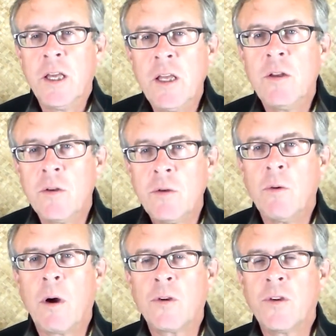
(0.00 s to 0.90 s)

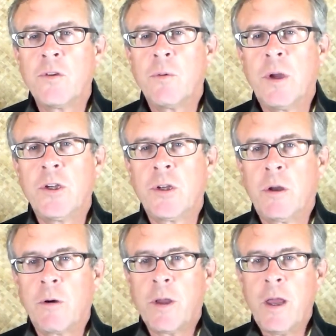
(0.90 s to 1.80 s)
into our situation.
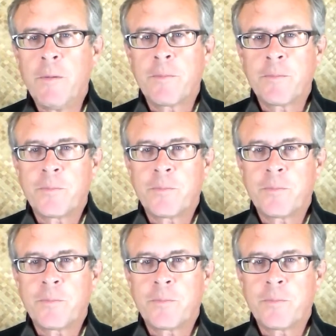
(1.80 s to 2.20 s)
Okay?